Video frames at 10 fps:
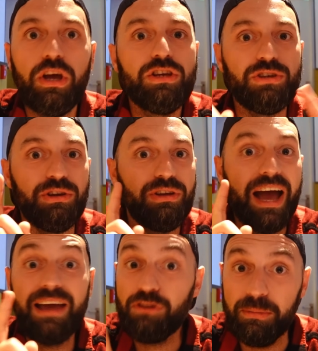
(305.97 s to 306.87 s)
So
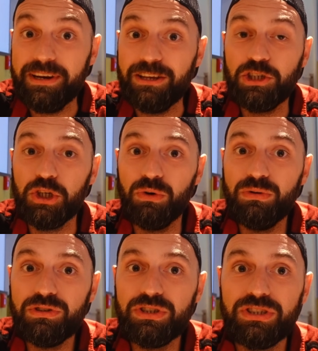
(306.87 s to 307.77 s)
I've come in
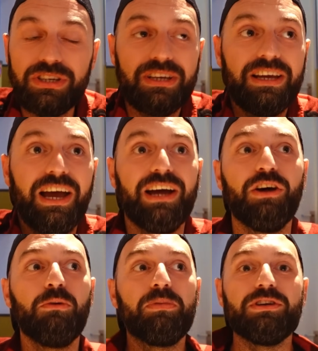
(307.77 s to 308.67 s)
shorts, an
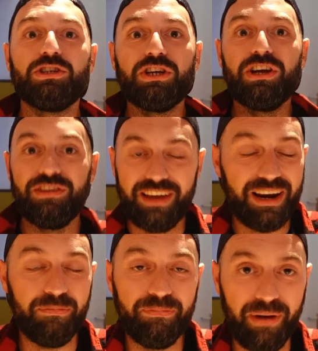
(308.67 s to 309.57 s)
open shirt and
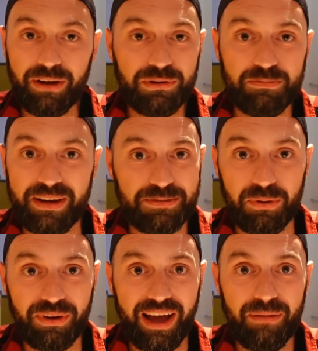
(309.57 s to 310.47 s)
a backwards
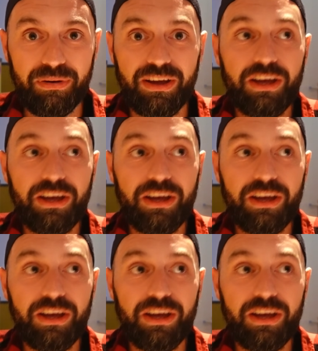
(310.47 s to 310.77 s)
baseball cap.